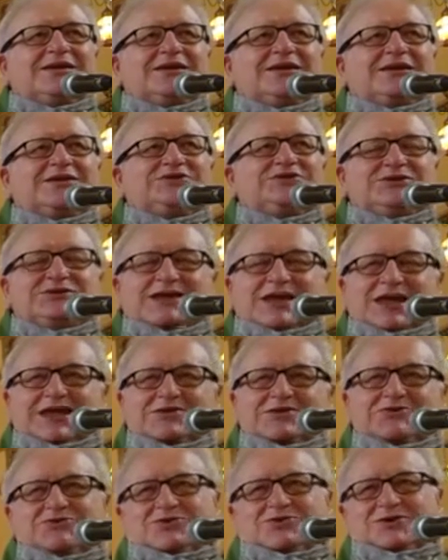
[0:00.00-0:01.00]
She
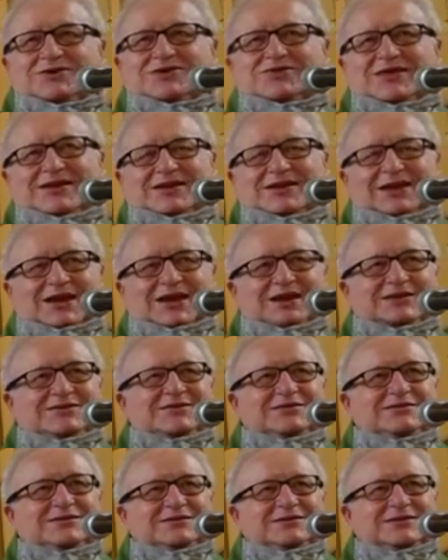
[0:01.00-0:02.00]
died during that night.
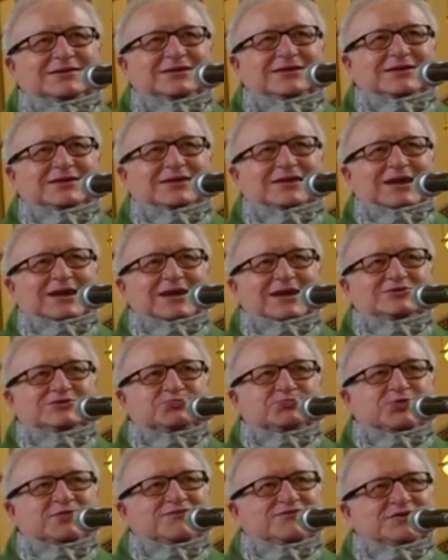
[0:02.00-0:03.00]
I was
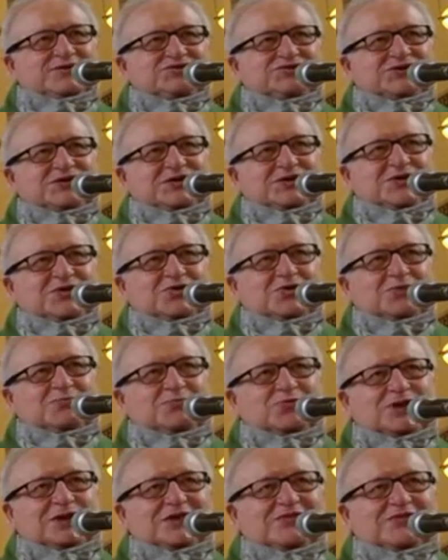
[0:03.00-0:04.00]
privileged to hear her
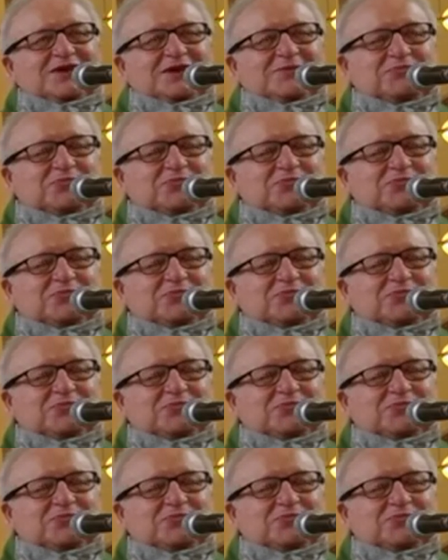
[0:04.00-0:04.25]
pray that